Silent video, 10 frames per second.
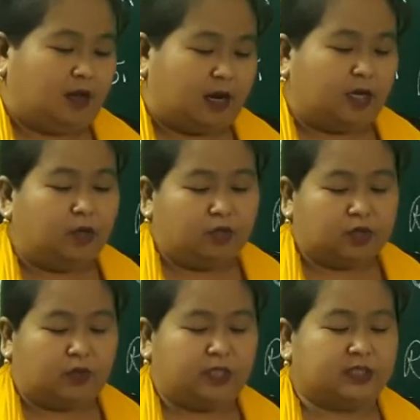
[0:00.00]
are
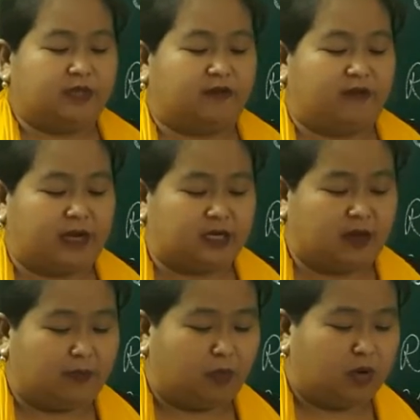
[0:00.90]
those which reflect
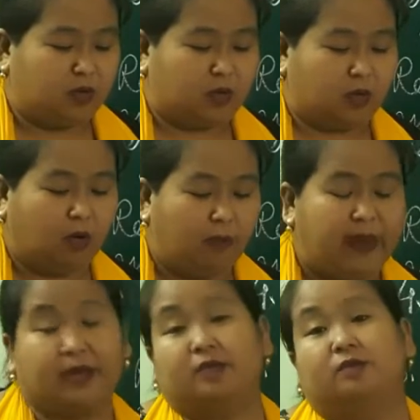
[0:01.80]
upon or go
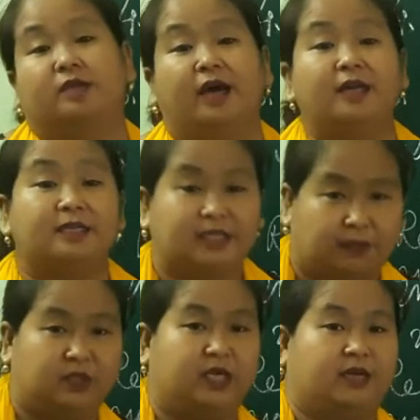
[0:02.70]
back to the
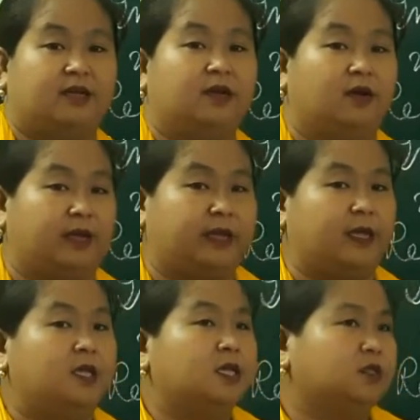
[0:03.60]
subject.
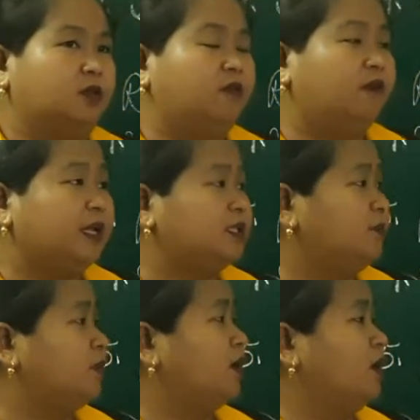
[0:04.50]
Okay, so
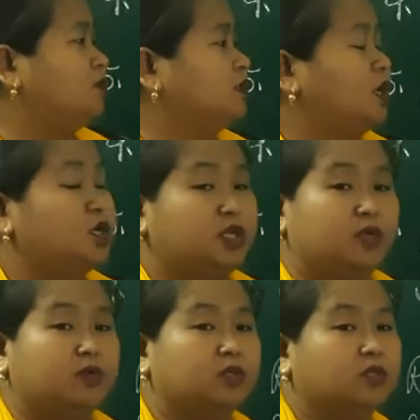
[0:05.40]
reflexive pronouns are
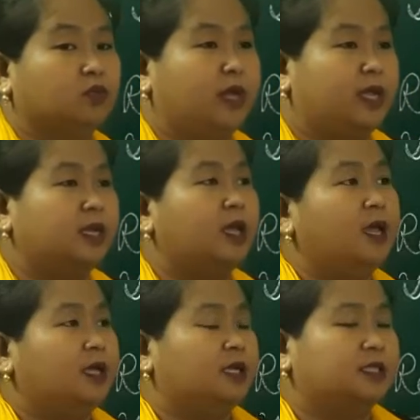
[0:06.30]
used when
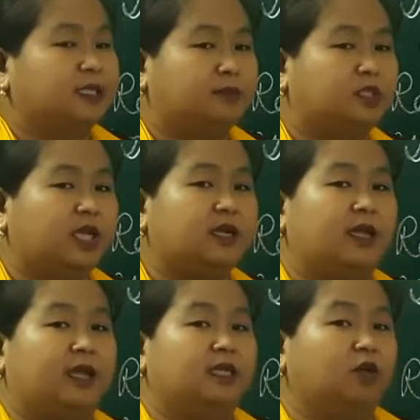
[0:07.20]
the subject
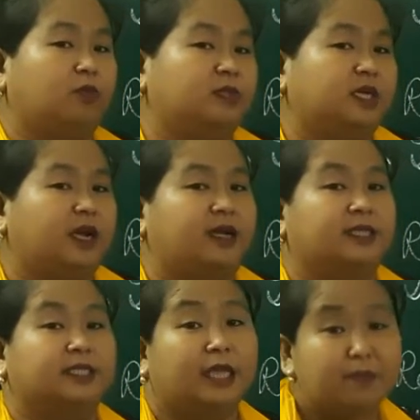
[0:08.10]
and the object are
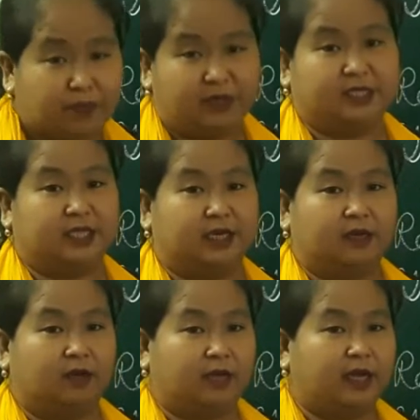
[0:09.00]
the same
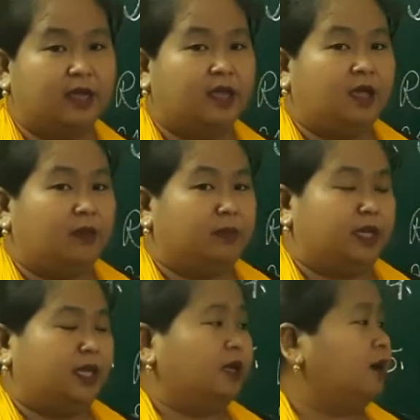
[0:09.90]
person. Okay,
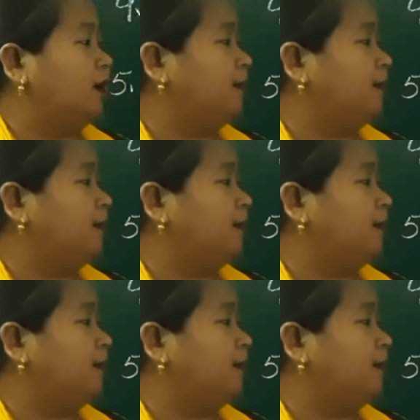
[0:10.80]
meaning